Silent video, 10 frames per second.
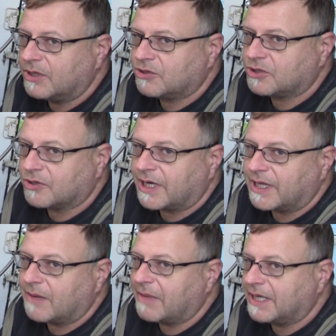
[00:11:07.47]
wizardry
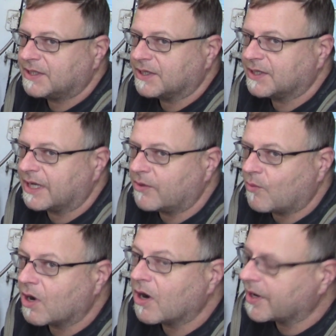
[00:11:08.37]
that makes this thing
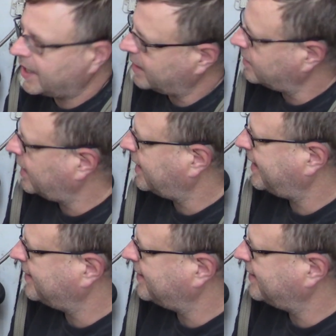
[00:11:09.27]
work, and I don't